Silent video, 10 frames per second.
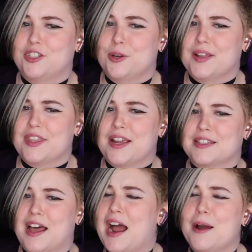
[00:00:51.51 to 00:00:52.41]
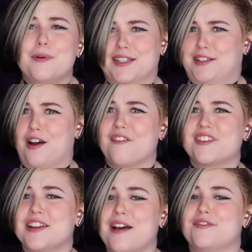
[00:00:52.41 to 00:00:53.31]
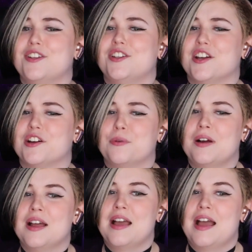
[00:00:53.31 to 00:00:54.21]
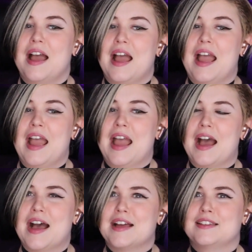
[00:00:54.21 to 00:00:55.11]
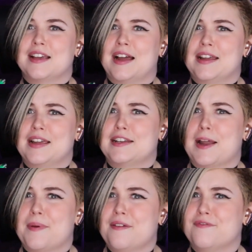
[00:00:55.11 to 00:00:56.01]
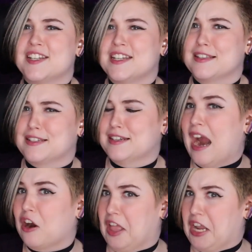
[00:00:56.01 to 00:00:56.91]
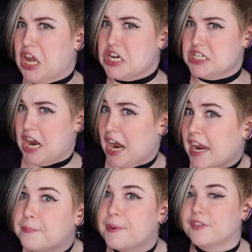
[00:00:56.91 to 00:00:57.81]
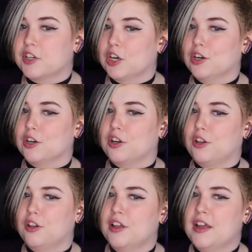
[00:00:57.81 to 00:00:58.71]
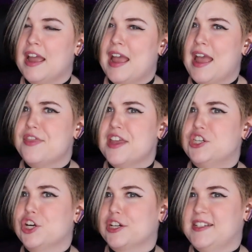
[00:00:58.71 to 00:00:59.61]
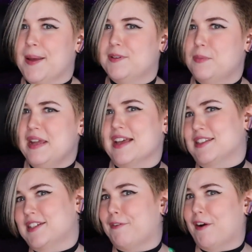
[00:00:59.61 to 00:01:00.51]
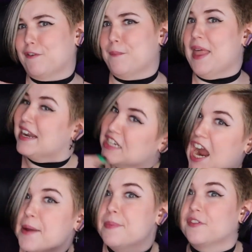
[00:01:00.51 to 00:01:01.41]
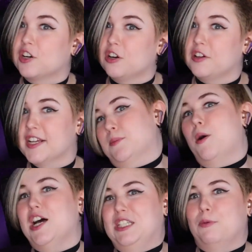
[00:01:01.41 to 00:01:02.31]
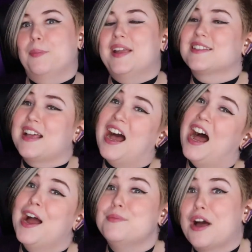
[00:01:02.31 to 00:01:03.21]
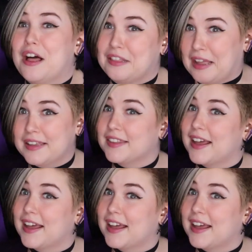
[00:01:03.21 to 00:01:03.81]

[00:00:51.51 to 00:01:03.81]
doing things that I wasn't confident enough to do, and I ended up inventing this entire like type of girl and then took steps to be as different from that type of girl as possible because I'm not like